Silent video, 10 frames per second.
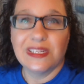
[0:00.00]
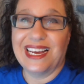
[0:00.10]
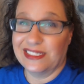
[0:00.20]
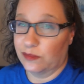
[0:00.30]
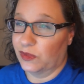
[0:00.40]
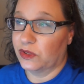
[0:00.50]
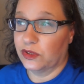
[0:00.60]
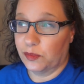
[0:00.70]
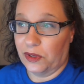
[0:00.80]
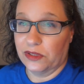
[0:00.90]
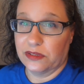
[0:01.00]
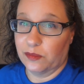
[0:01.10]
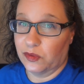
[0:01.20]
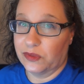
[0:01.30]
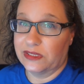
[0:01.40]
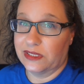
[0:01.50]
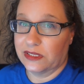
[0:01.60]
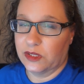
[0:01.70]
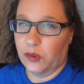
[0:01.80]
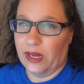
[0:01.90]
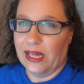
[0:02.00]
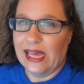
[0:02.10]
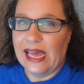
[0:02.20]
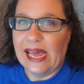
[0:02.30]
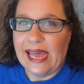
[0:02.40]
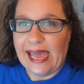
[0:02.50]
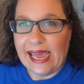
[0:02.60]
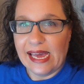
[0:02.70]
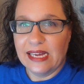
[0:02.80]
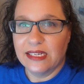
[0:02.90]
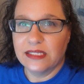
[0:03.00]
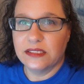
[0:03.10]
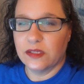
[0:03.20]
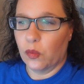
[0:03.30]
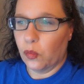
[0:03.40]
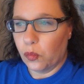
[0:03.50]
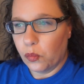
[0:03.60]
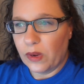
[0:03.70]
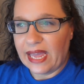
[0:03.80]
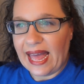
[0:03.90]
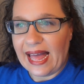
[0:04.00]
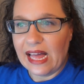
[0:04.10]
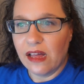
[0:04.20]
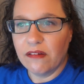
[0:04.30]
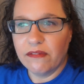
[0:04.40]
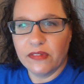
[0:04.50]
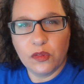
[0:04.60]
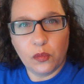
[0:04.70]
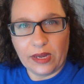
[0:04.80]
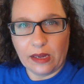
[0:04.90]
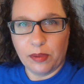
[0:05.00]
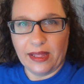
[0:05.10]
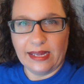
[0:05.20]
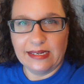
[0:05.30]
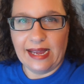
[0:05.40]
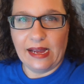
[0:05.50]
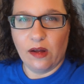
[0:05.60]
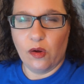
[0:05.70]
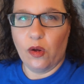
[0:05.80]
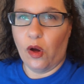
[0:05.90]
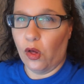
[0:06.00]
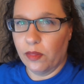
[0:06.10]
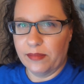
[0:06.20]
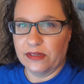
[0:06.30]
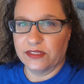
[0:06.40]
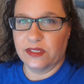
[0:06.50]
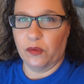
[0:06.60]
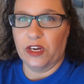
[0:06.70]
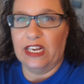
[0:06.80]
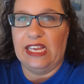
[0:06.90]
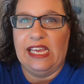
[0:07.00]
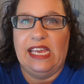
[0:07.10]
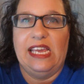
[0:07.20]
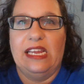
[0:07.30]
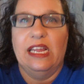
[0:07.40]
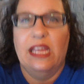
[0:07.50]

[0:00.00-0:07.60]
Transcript: as much as possible, we stick to it, and we have the week planned out, all the meals that we're going to eat.